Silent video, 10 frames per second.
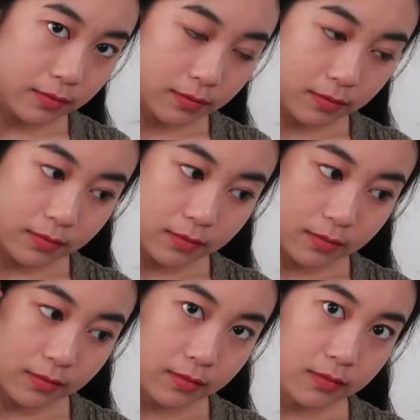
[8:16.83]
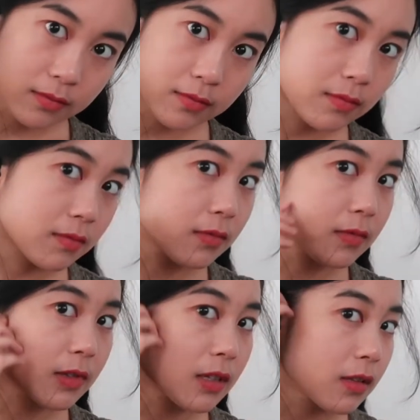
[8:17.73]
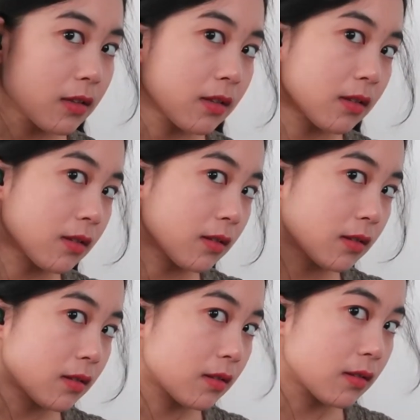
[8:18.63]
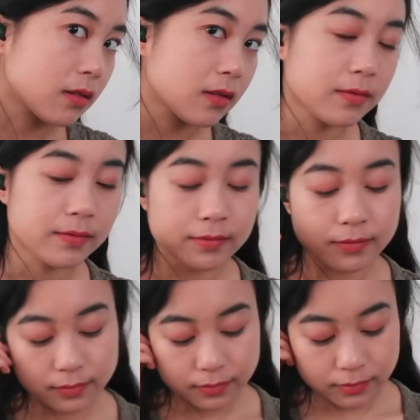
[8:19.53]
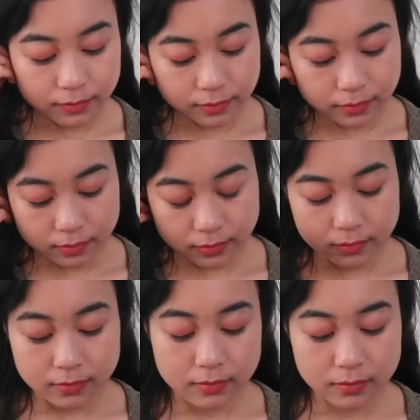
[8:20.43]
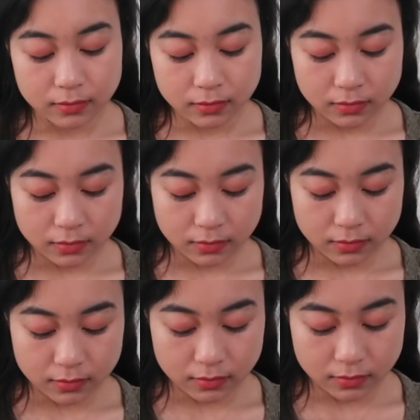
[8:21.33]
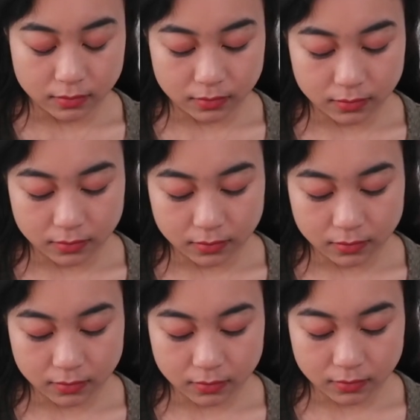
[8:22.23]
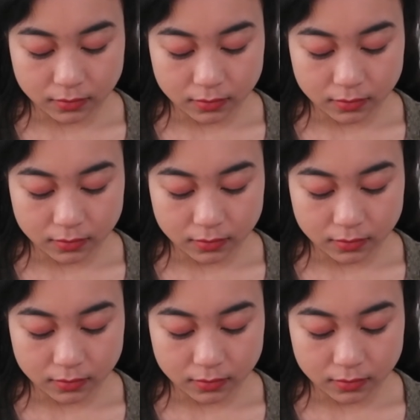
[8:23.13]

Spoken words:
No one is speaking in this clip.